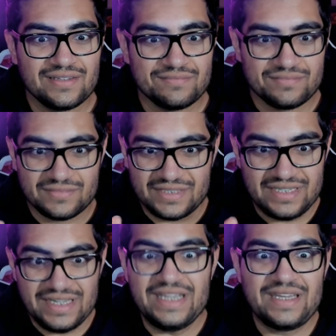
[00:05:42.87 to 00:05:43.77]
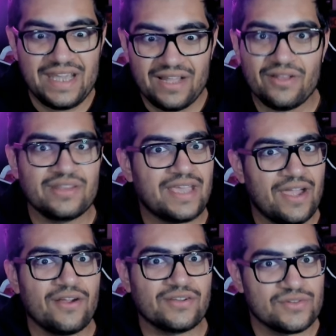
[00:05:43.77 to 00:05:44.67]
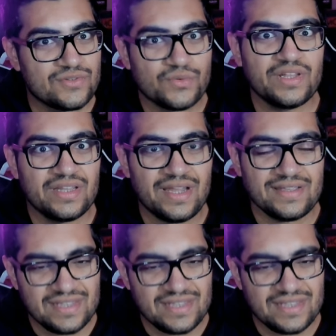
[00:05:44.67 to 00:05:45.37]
the detail on the character is really nice.